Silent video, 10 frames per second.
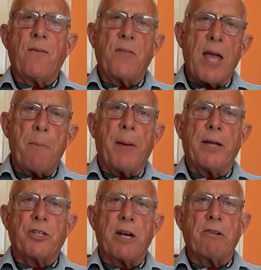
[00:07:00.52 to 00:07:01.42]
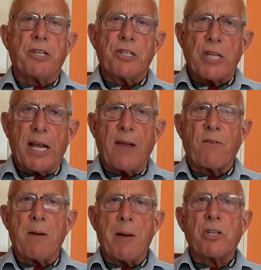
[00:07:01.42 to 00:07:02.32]
for their pet charities. Thank you
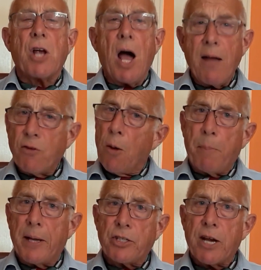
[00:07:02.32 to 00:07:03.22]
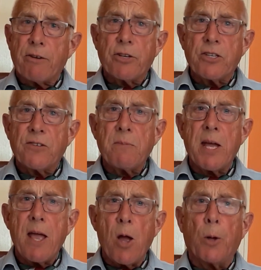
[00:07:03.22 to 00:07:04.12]
very much. I've got pet charities of
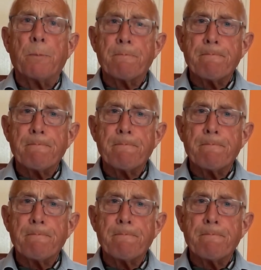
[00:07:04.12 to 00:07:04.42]
my own.